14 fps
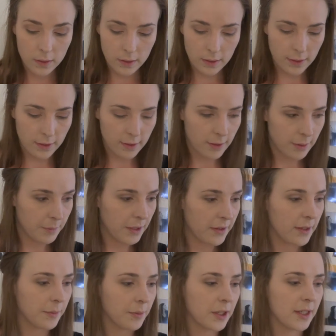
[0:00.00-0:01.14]
And then
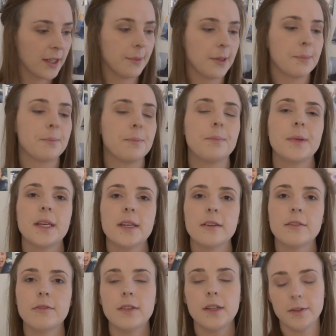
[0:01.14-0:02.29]
I'm going to get my big
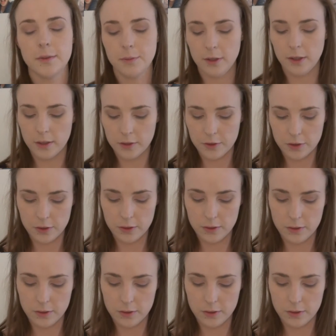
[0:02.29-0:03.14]
fluffy brush,